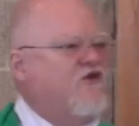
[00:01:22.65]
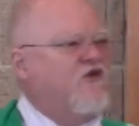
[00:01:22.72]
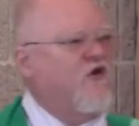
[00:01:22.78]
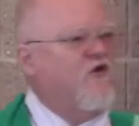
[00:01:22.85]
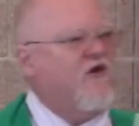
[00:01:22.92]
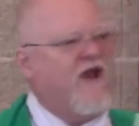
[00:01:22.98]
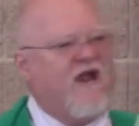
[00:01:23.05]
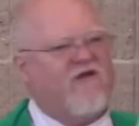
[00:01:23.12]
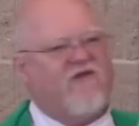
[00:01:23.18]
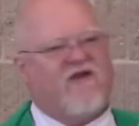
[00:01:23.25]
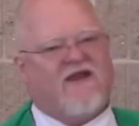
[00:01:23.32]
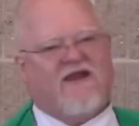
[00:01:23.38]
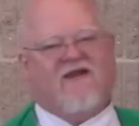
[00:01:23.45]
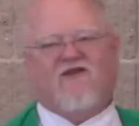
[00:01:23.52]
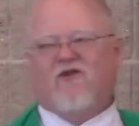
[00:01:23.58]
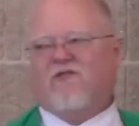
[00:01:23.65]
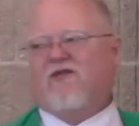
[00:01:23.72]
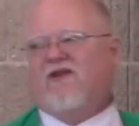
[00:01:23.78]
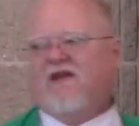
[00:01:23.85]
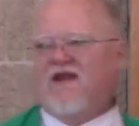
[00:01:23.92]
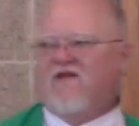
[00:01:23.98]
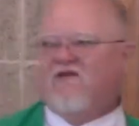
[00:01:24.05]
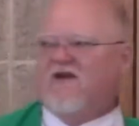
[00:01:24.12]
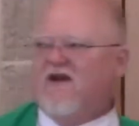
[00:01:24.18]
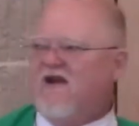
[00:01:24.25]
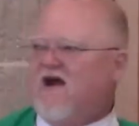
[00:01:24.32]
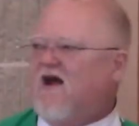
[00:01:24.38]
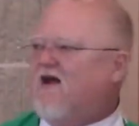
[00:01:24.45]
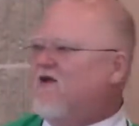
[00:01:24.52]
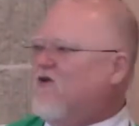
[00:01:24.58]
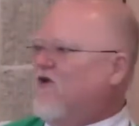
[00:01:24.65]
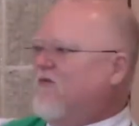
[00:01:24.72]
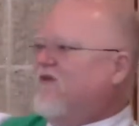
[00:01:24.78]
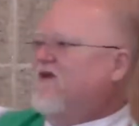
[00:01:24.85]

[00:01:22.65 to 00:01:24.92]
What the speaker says: don't have to either believe in God or